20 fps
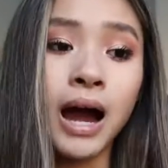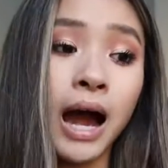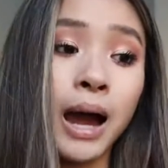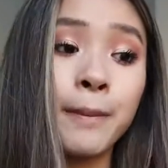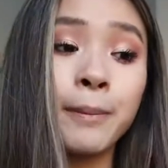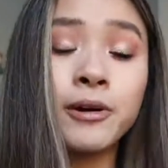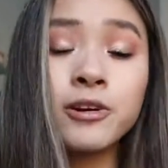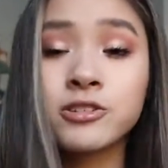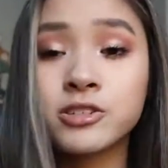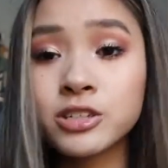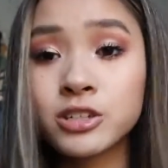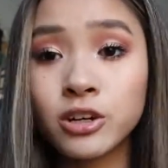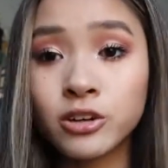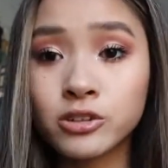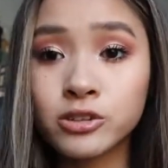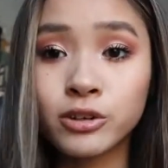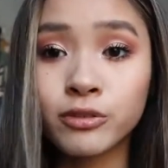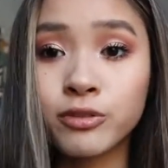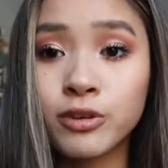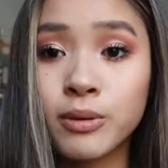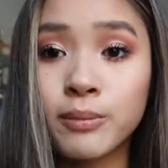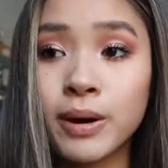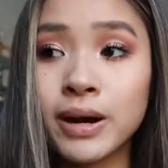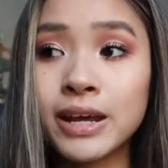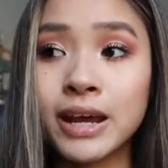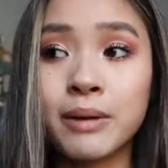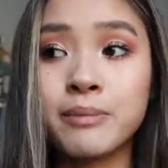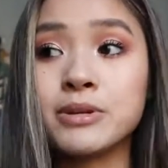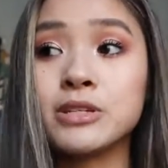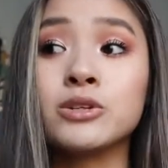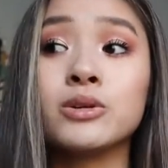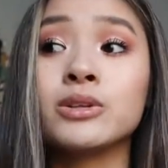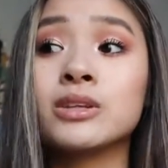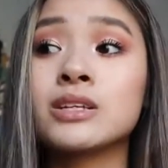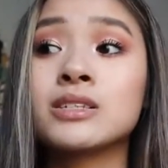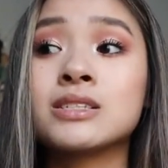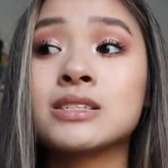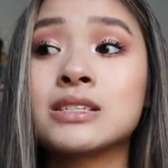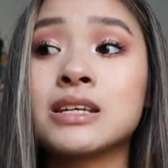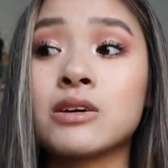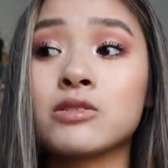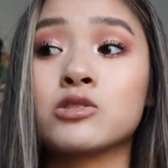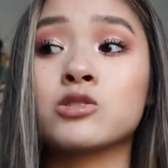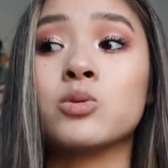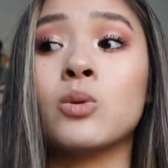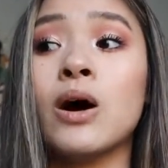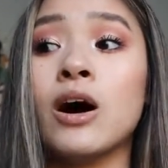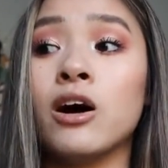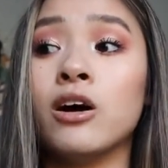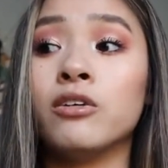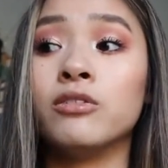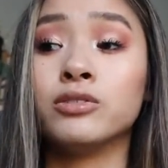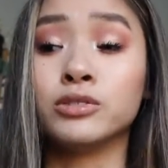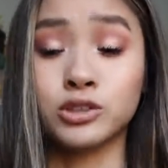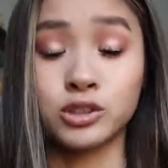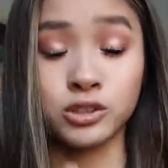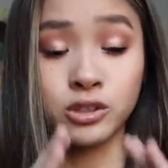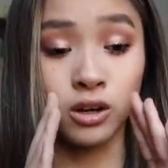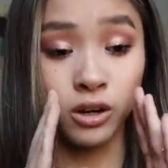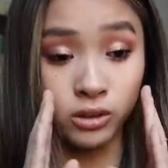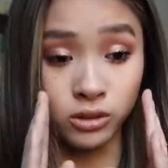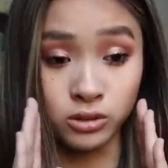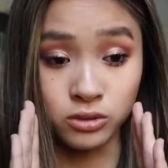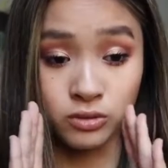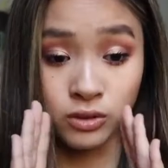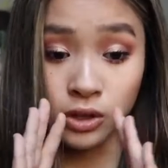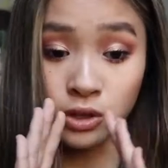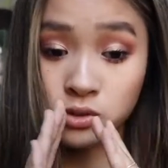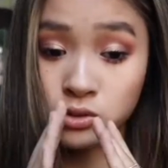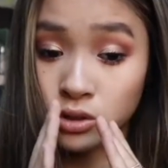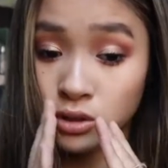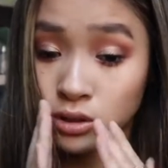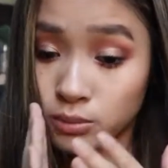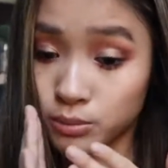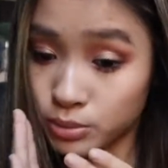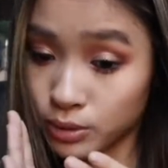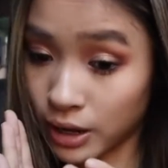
I personally don't do it for the money. I've been doing this since I was 12. Just all those videos are in